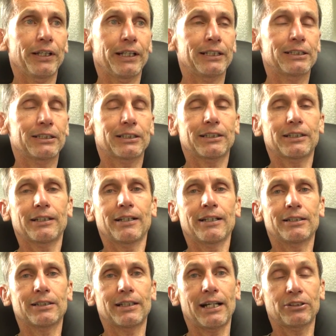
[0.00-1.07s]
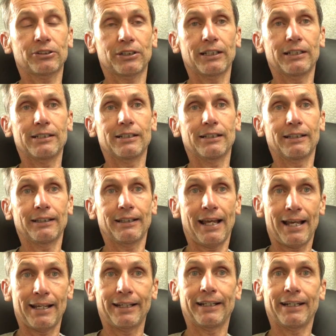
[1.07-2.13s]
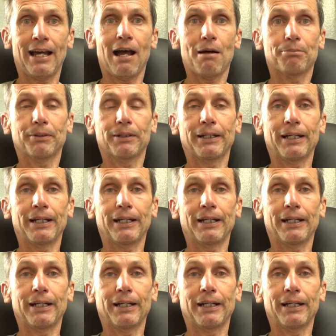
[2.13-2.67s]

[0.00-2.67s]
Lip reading: It's actually laying it up.